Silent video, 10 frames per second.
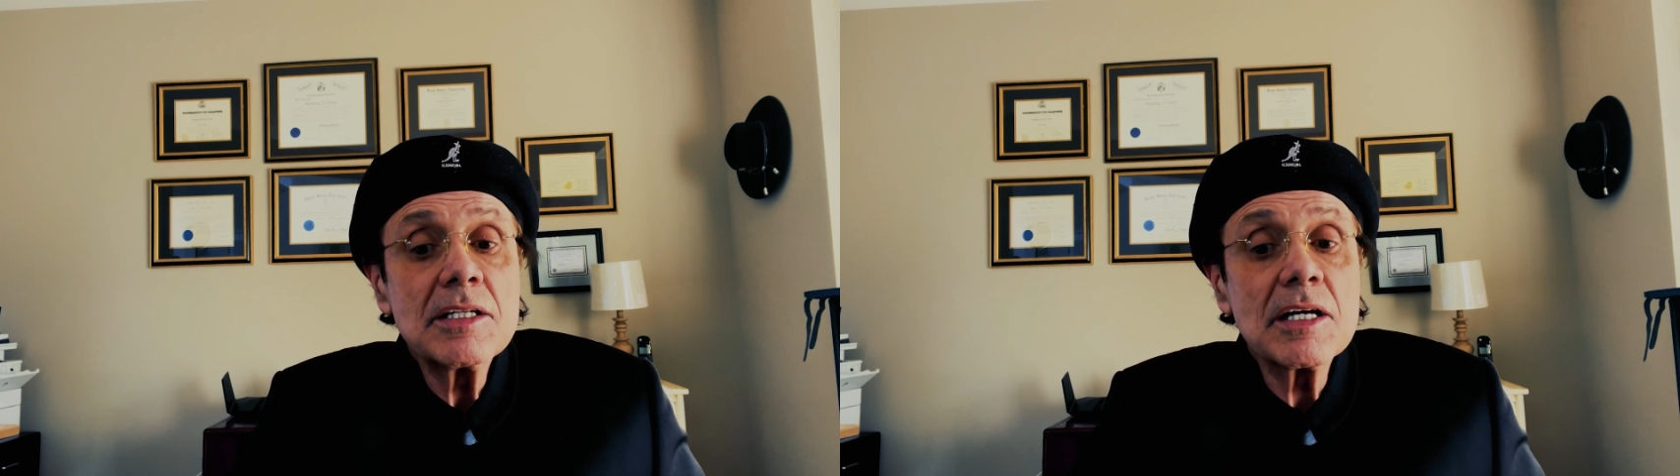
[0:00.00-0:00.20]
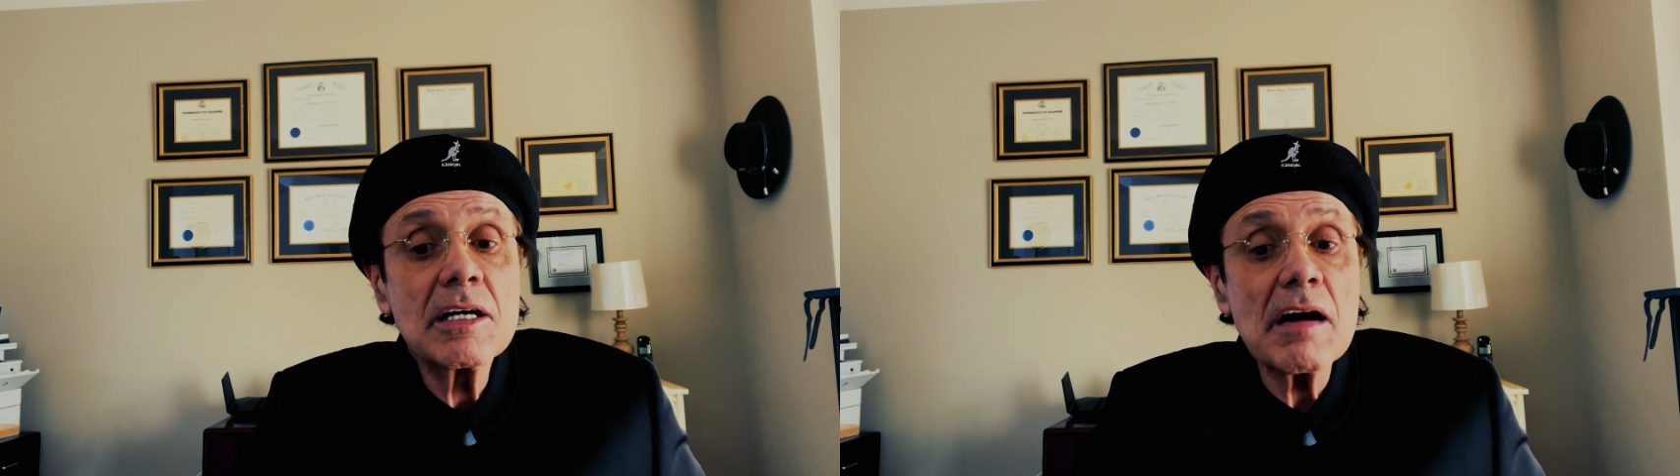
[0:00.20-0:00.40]

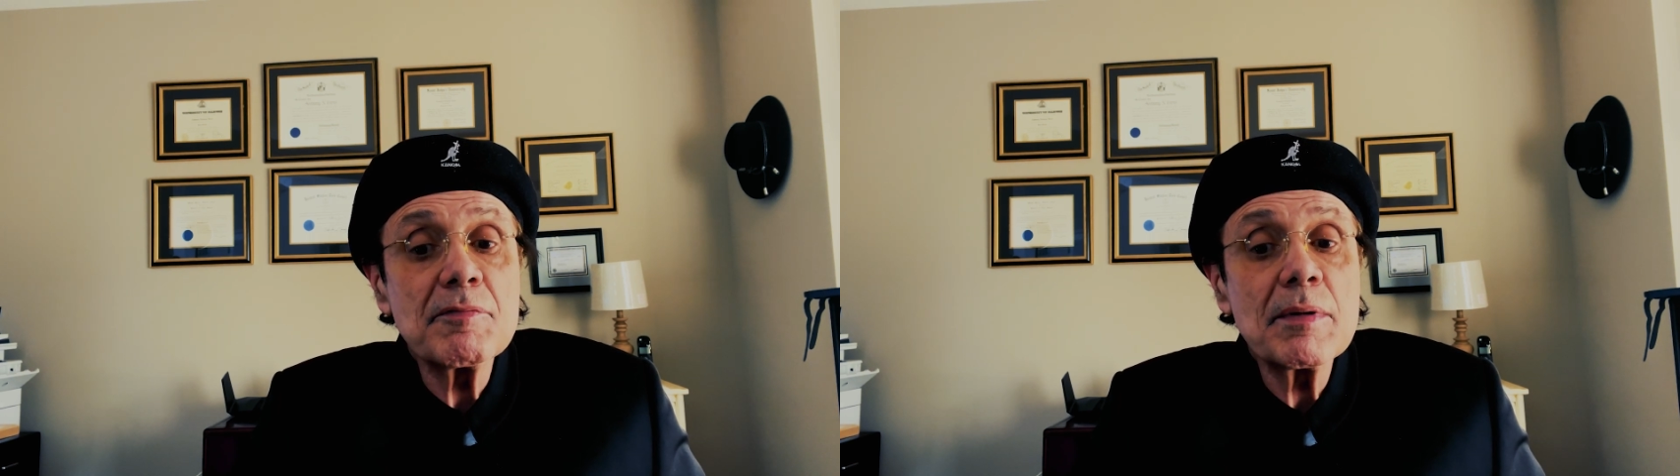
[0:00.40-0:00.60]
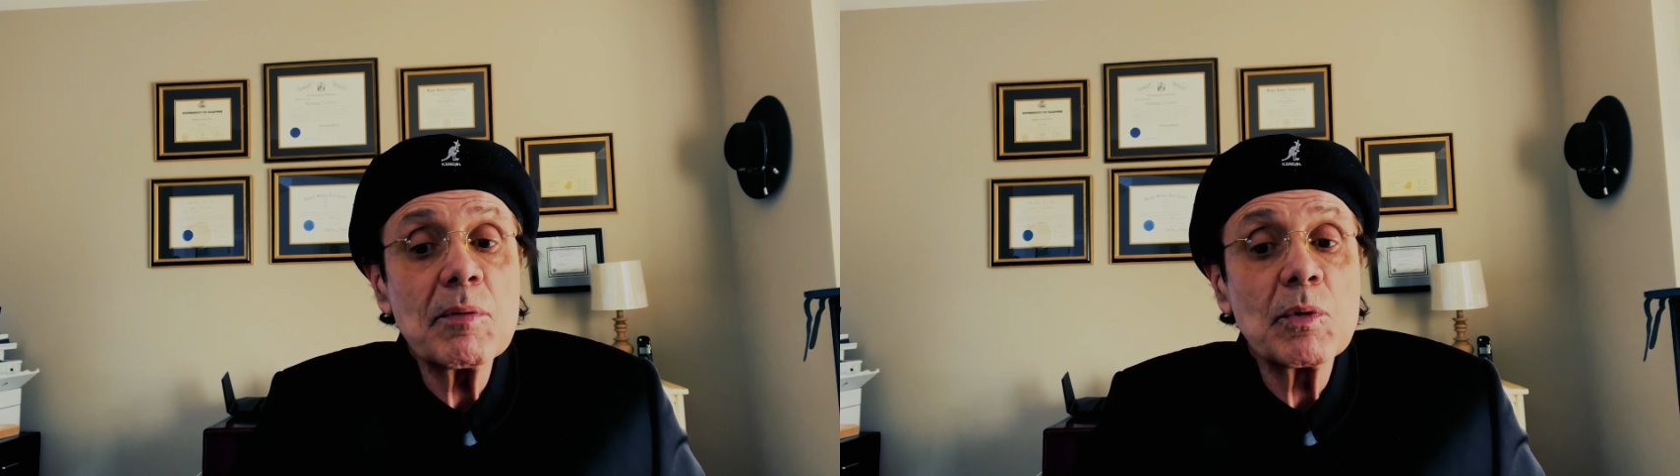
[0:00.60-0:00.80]
the
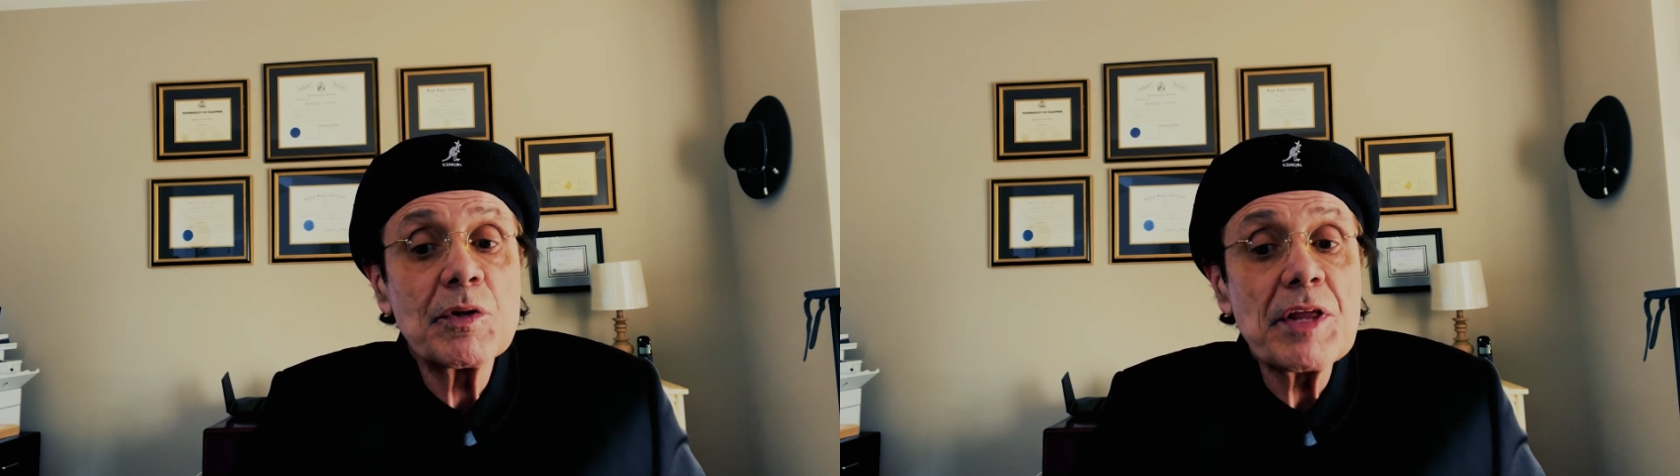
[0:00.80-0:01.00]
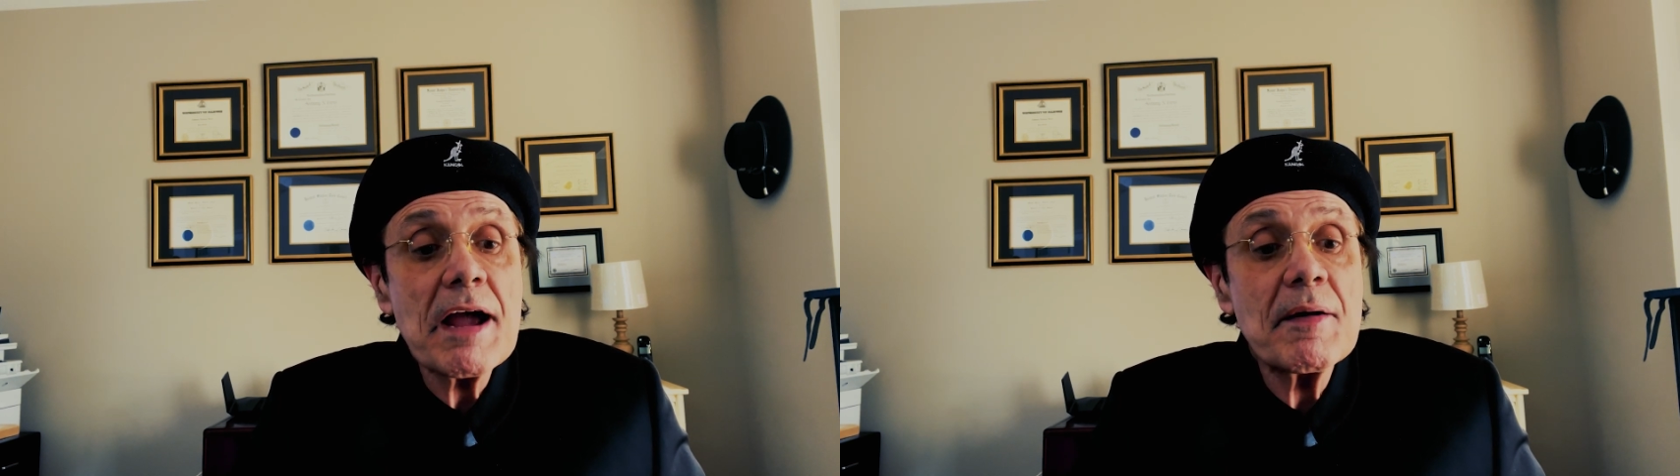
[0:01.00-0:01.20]
government will
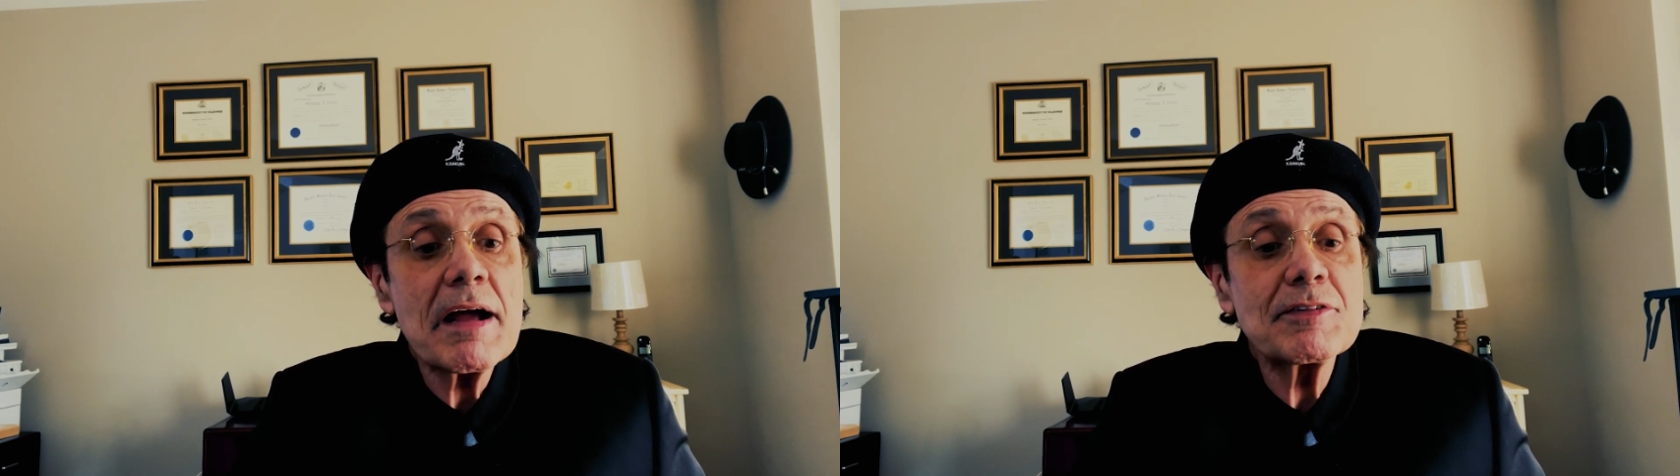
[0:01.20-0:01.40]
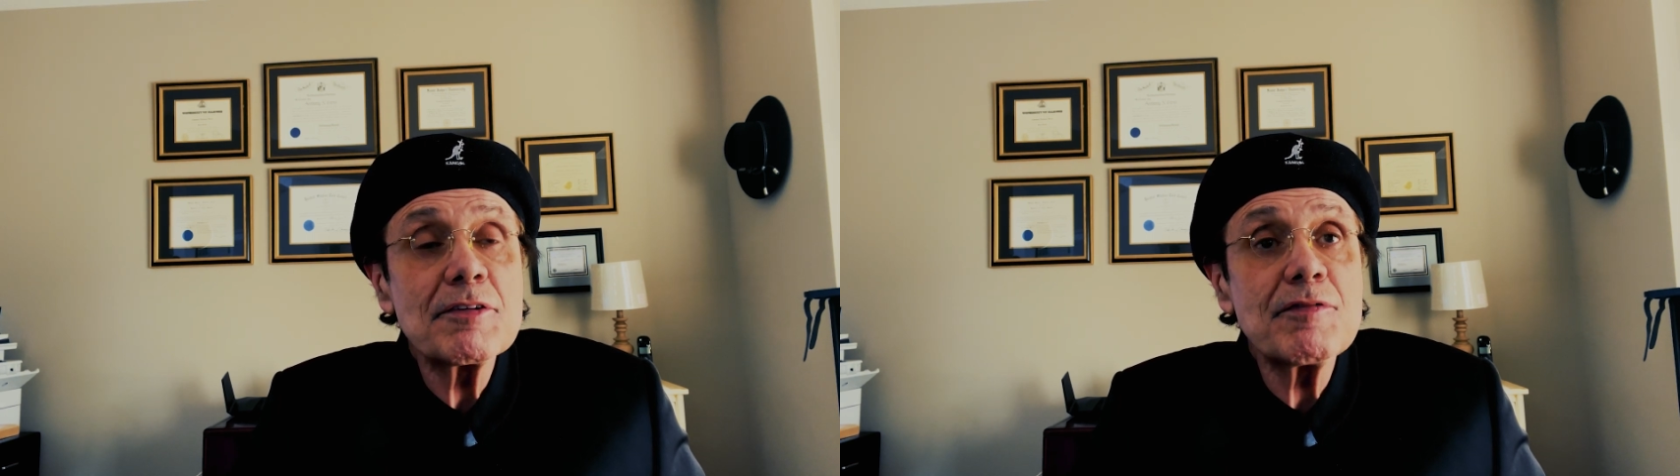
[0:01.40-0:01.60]

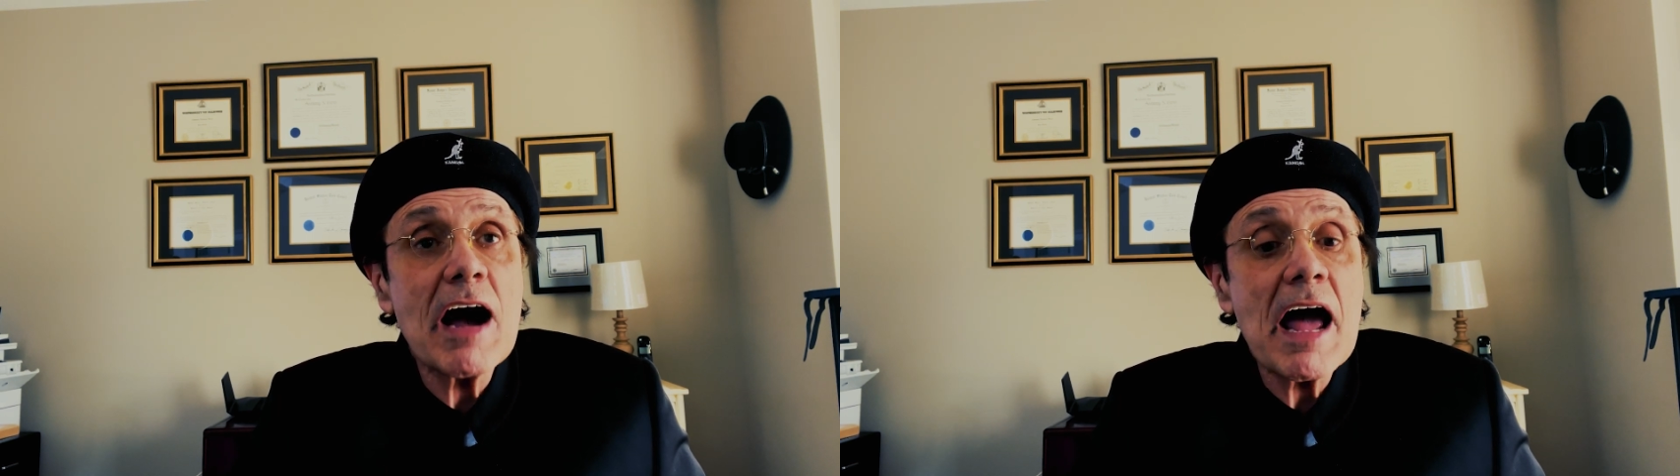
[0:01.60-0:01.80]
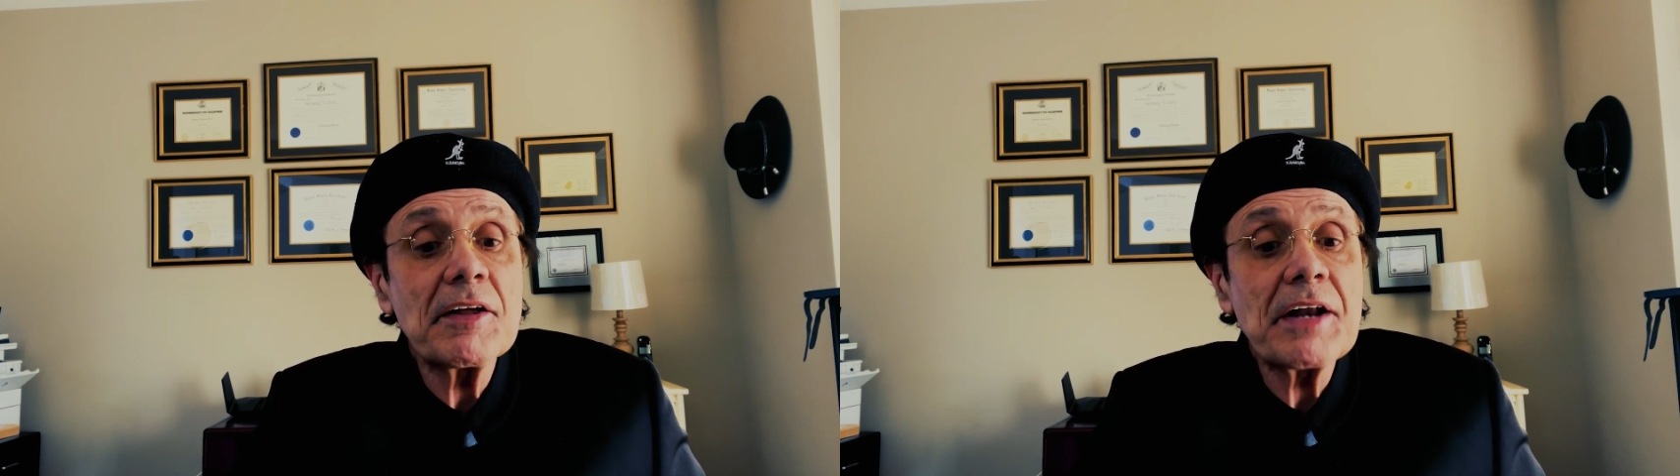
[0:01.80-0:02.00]
thereafter
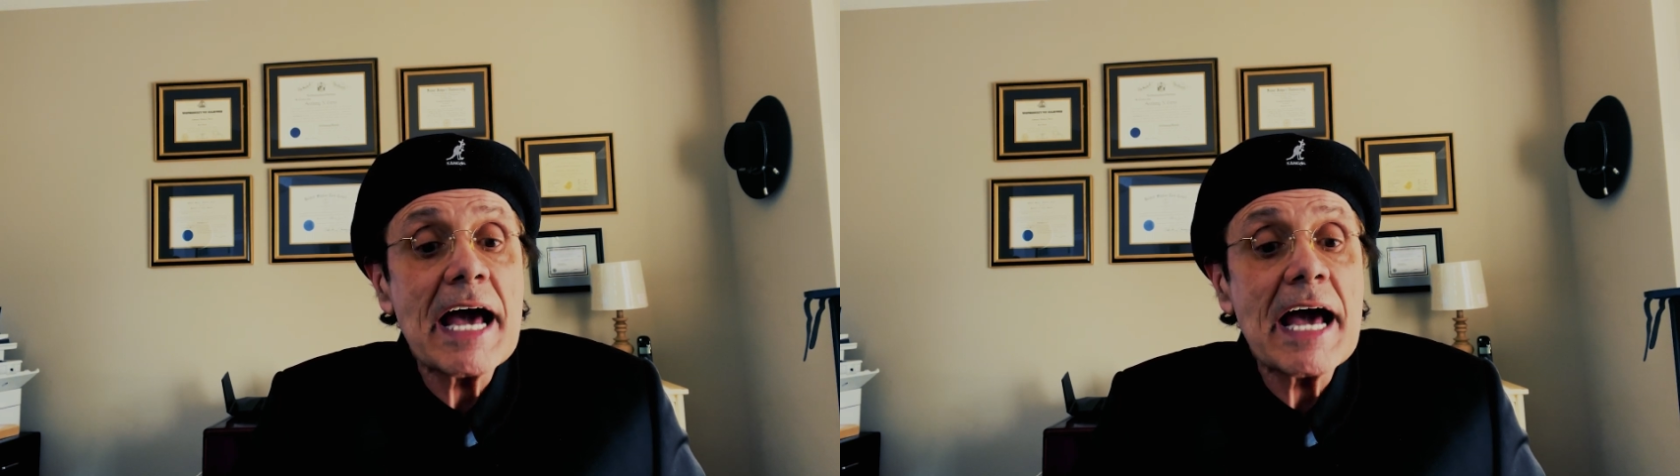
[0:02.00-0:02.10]
file an